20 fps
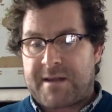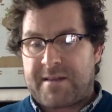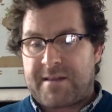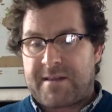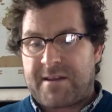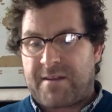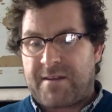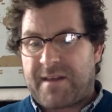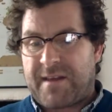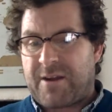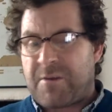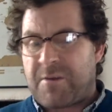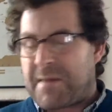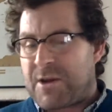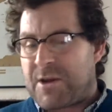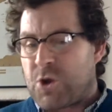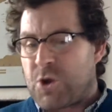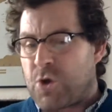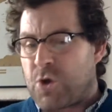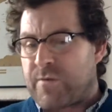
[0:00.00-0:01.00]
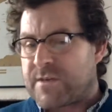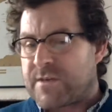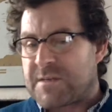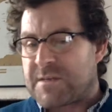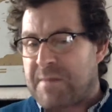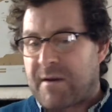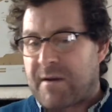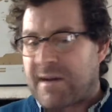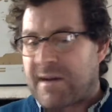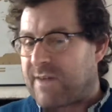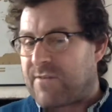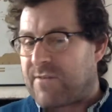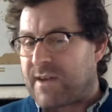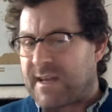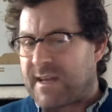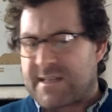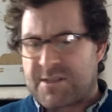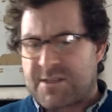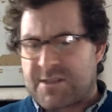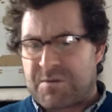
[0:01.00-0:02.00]
you know, they're going to be nervous about giving
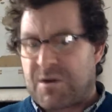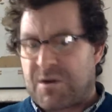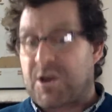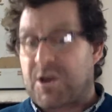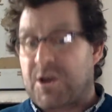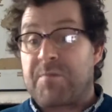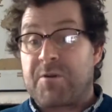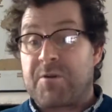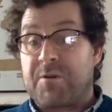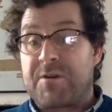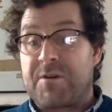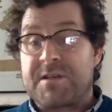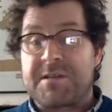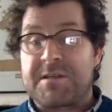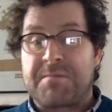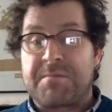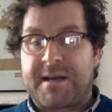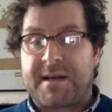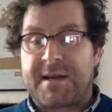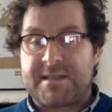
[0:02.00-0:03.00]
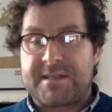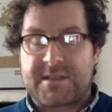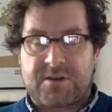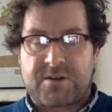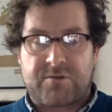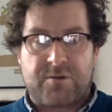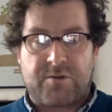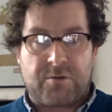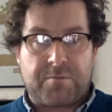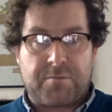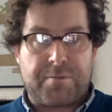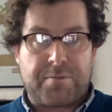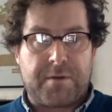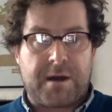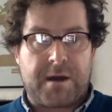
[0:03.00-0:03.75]
it to a community-based group.